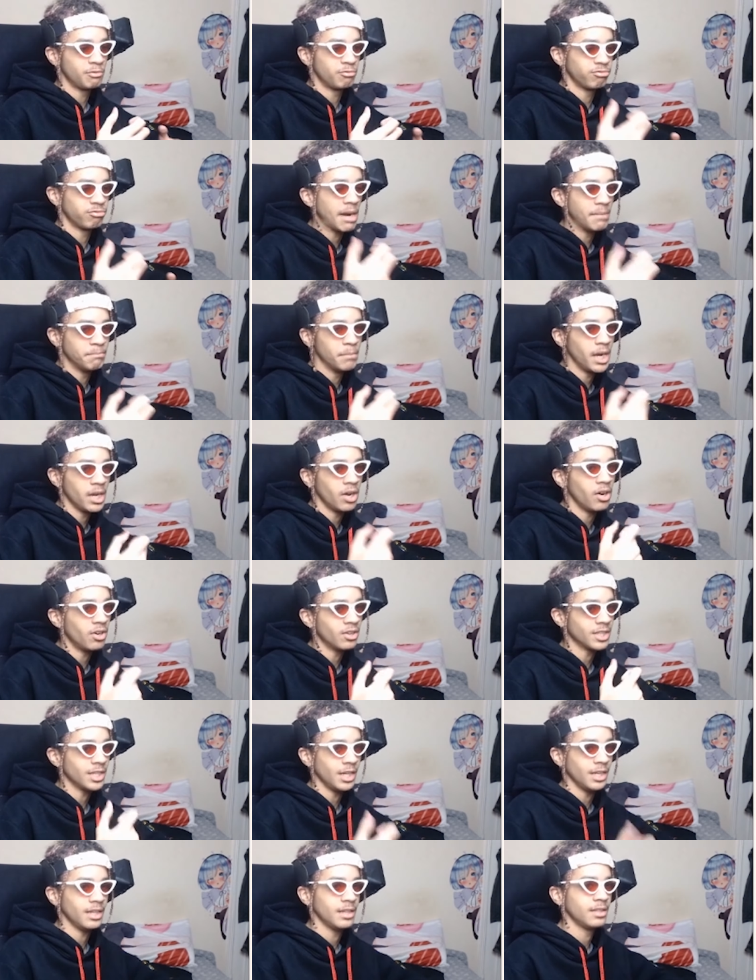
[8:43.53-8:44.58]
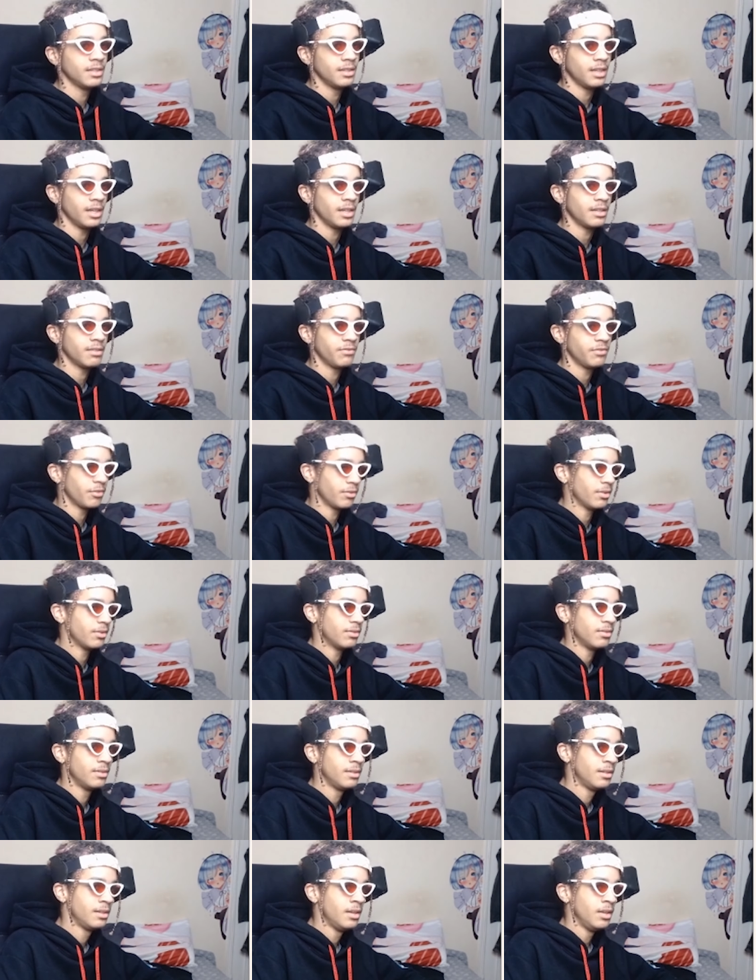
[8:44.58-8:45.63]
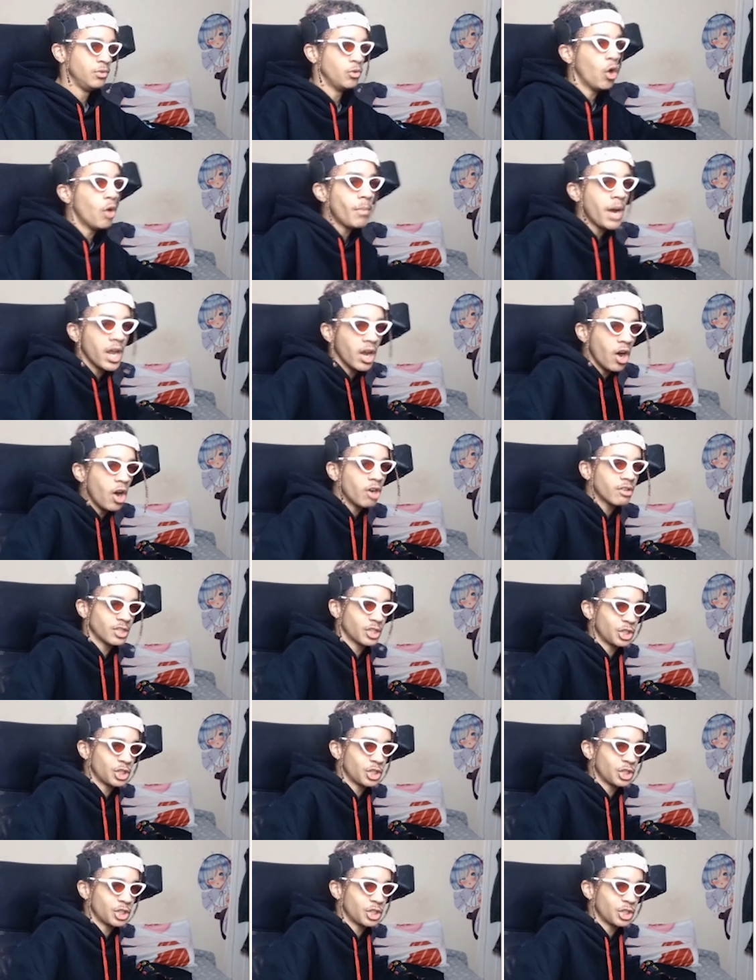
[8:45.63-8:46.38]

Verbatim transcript: grab my ass hair, like for real. Not my ass